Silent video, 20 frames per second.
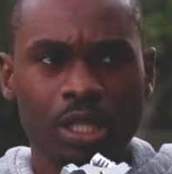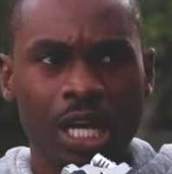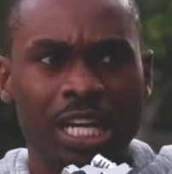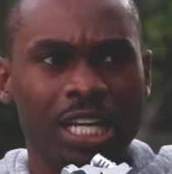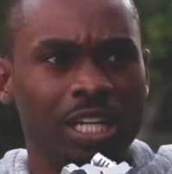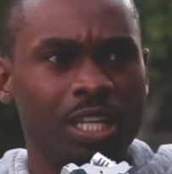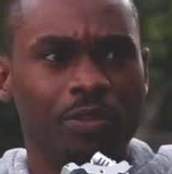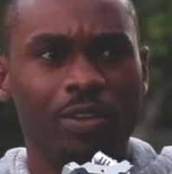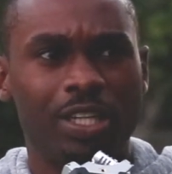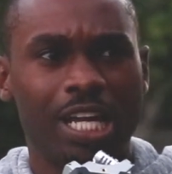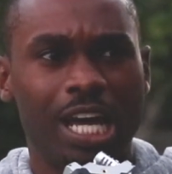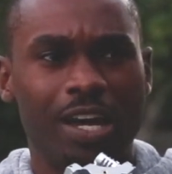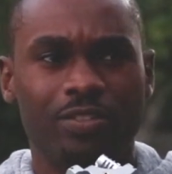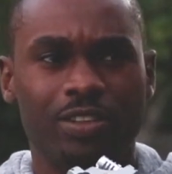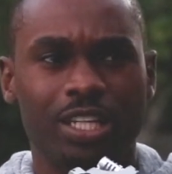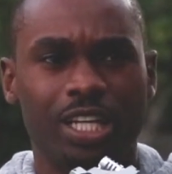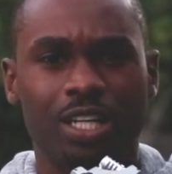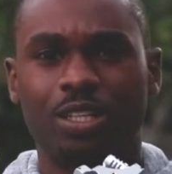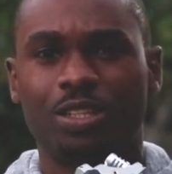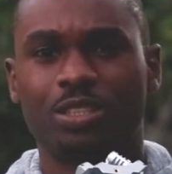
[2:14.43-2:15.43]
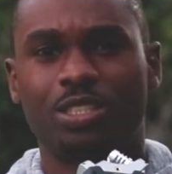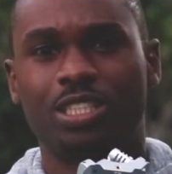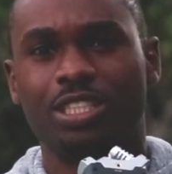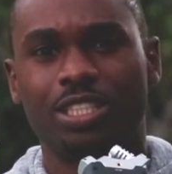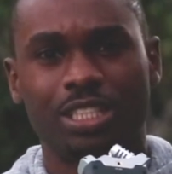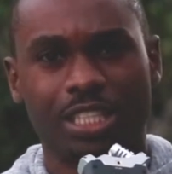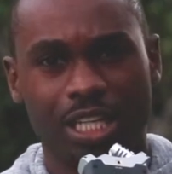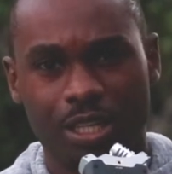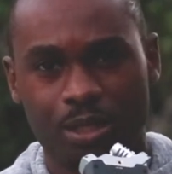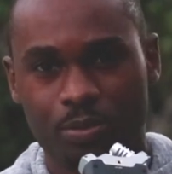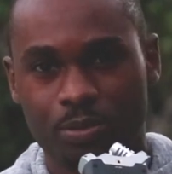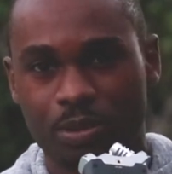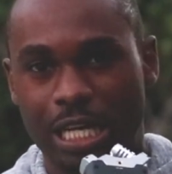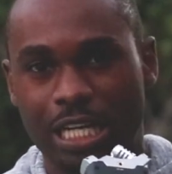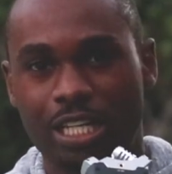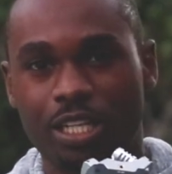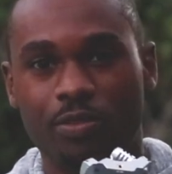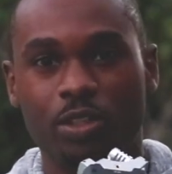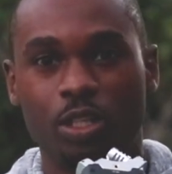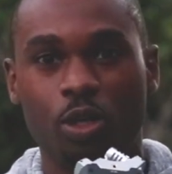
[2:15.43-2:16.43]
I didn't even have an LLC set up. I
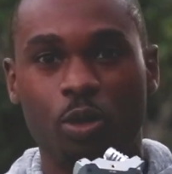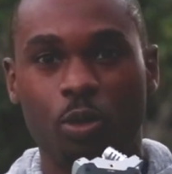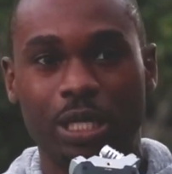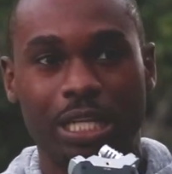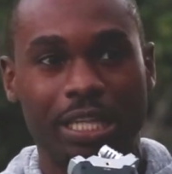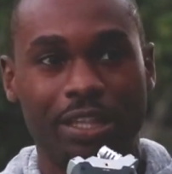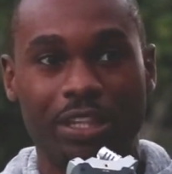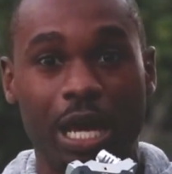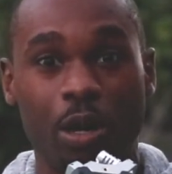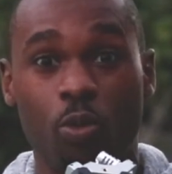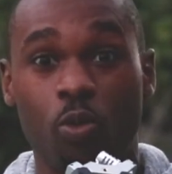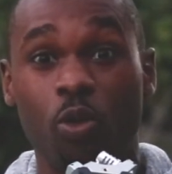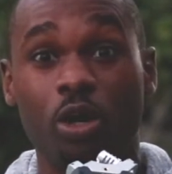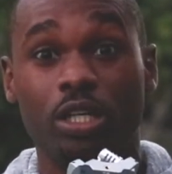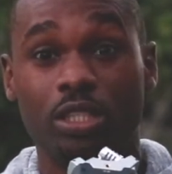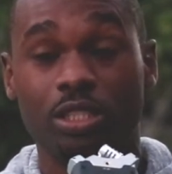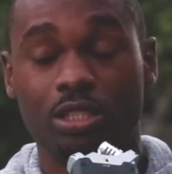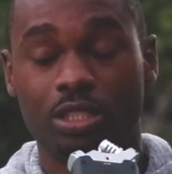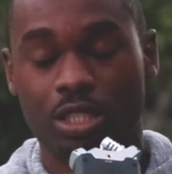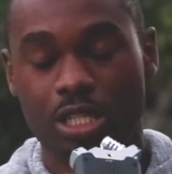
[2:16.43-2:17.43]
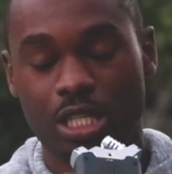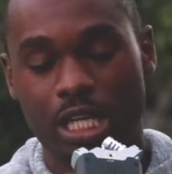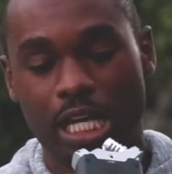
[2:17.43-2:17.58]
didn't even know what that was.